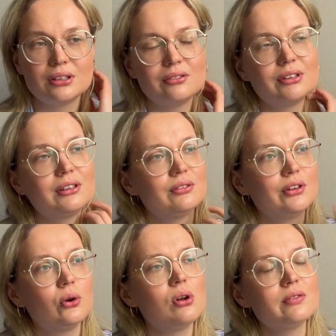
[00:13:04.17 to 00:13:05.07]
even
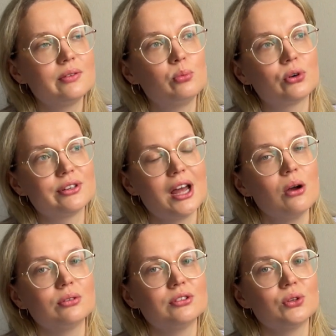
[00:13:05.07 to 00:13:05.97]
all the
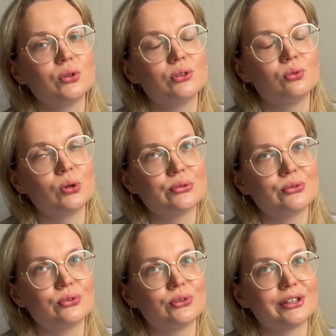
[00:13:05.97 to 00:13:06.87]
burnout, not
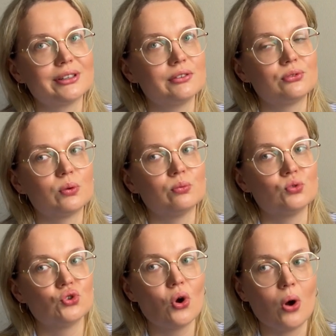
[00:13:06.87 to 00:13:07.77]
also really from the
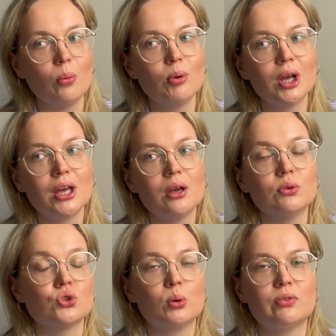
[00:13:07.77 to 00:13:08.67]
job,
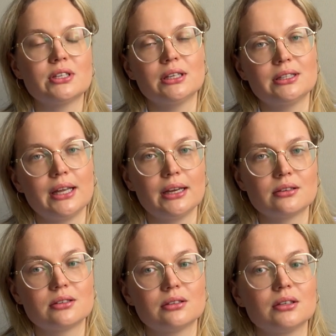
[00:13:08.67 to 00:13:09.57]
which obviously
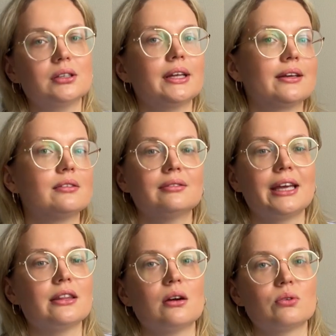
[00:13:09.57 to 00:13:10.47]
takes like
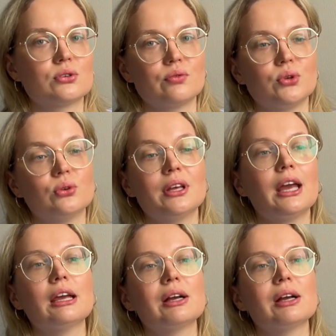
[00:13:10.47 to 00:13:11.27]
8 hours of your day.